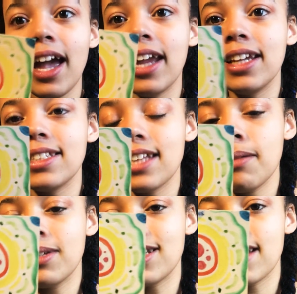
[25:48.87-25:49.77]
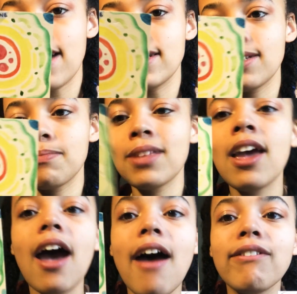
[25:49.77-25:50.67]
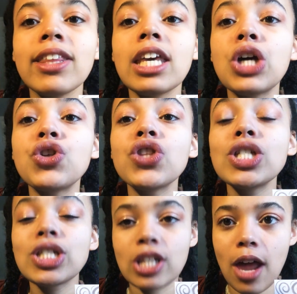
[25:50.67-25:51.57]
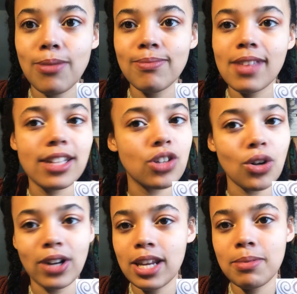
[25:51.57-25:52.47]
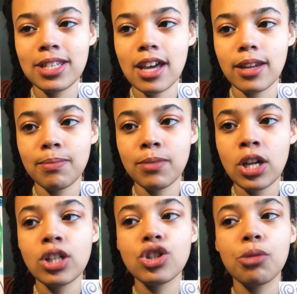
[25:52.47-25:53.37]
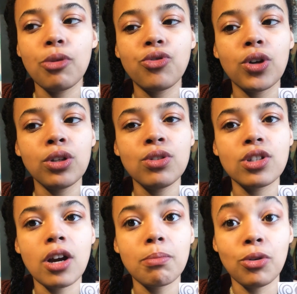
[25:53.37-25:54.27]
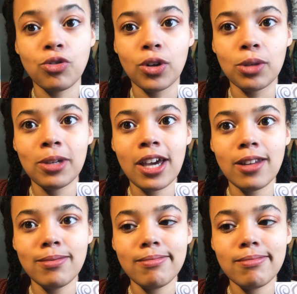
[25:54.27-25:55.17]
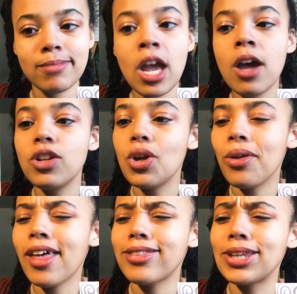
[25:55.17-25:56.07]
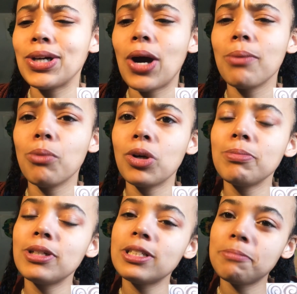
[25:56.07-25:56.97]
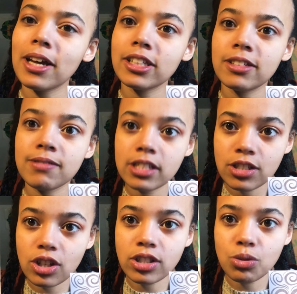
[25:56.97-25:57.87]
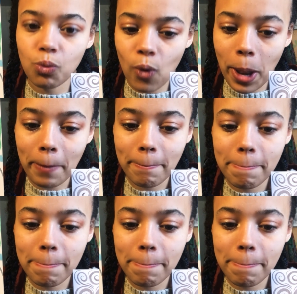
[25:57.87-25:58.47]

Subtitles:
And examine says, everything under the sun has already been done. So before you start, before you begun, know that there are more perspectives than just one.